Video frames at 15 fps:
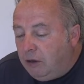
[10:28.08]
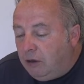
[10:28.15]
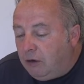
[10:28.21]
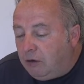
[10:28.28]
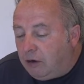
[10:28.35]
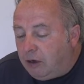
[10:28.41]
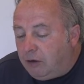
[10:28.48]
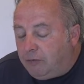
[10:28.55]
All
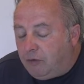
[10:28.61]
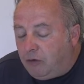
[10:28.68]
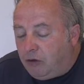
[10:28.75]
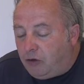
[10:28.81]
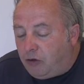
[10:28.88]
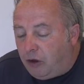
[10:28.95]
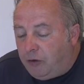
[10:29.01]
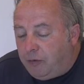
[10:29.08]
right.
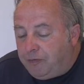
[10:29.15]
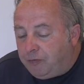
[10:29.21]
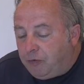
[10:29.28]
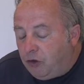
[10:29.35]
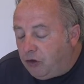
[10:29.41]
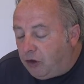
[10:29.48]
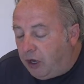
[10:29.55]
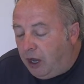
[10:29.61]

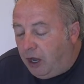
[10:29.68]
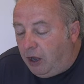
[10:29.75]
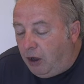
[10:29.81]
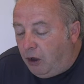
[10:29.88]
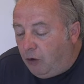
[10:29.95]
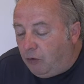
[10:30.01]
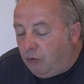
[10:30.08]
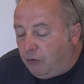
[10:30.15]
So that
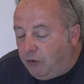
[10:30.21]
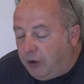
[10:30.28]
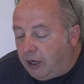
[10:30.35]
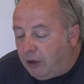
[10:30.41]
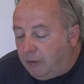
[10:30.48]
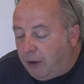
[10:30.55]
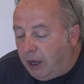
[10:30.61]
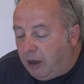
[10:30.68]
whole
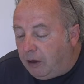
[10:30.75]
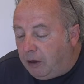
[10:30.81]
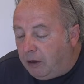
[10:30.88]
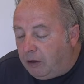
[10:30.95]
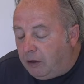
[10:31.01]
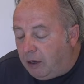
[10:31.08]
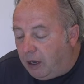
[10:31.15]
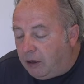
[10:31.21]
thing
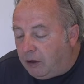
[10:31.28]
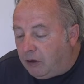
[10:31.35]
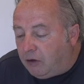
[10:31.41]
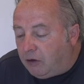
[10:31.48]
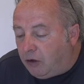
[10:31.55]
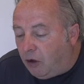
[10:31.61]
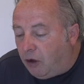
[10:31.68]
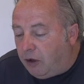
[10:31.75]
about London
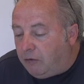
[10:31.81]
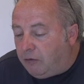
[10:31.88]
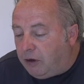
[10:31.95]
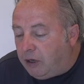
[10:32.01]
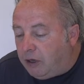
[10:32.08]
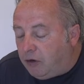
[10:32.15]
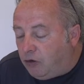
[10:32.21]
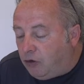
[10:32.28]

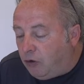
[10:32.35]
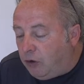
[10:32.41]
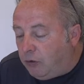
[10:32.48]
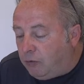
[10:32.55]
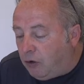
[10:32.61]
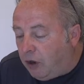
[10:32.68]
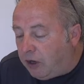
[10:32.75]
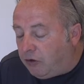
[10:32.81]
diving during
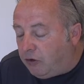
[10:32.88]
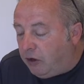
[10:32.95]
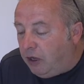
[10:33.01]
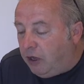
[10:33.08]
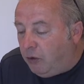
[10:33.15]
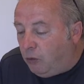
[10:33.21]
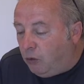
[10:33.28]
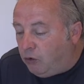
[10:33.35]

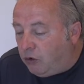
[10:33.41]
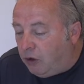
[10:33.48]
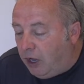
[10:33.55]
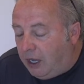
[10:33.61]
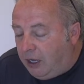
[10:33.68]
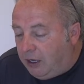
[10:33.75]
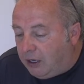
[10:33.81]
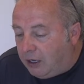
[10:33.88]
Brexit, it wasn't
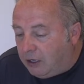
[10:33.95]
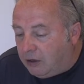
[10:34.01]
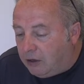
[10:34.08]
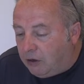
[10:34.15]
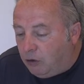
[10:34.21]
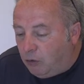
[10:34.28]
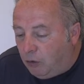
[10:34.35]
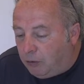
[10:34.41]
anything to
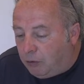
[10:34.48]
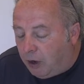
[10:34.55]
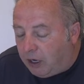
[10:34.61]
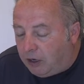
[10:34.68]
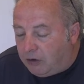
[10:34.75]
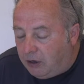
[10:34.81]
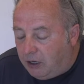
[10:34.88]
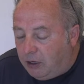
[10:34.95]
do with
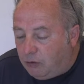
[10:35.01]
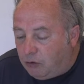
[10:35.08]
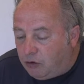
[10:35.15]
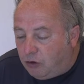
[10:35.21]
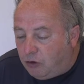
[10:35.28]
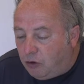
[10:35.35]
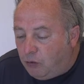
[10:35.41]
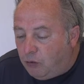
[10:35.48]
Brexit. It was
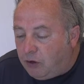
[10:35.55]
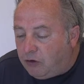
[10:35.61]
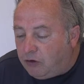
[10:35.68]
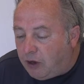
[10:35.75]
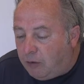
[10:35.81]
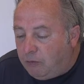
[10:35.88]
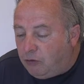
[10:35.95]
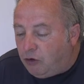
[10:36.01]
to do with the
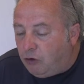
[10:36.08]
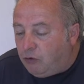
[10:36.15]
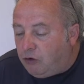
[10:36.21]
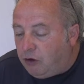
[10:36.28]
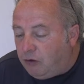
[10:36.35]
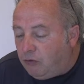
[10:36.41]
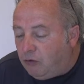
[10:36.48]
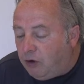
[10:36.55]
stamp
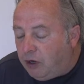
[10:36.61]
duty